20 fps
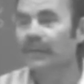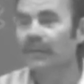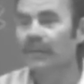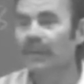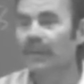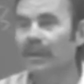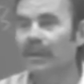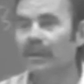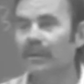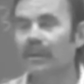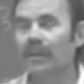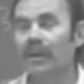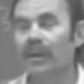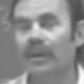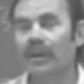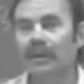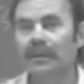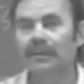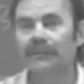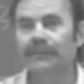wrong
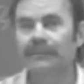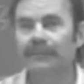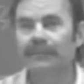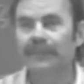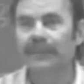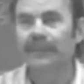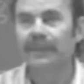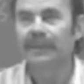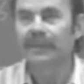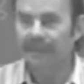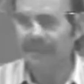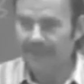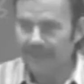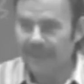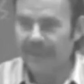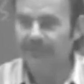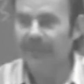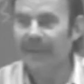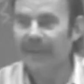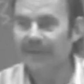are,
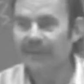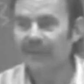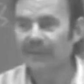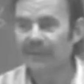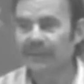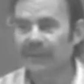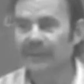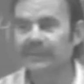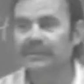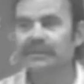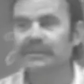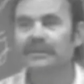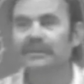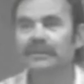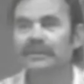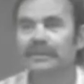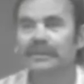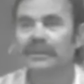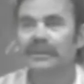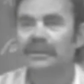okay, bad filtration,
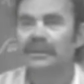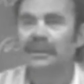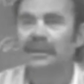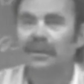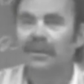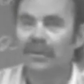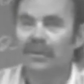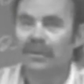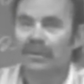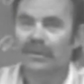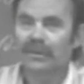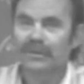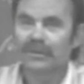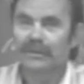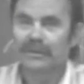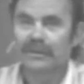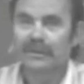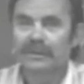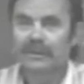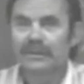or
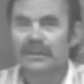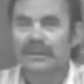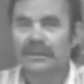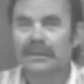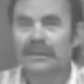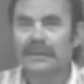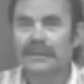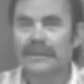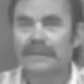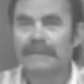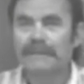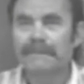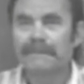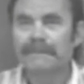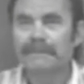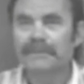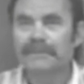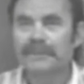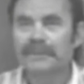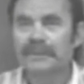um,
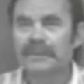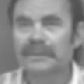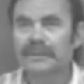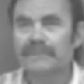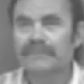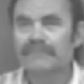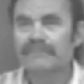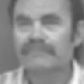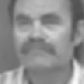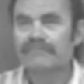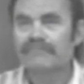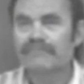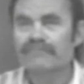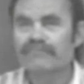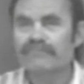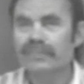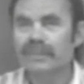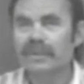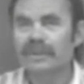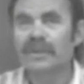
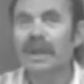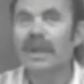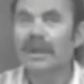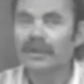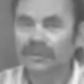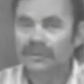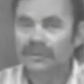not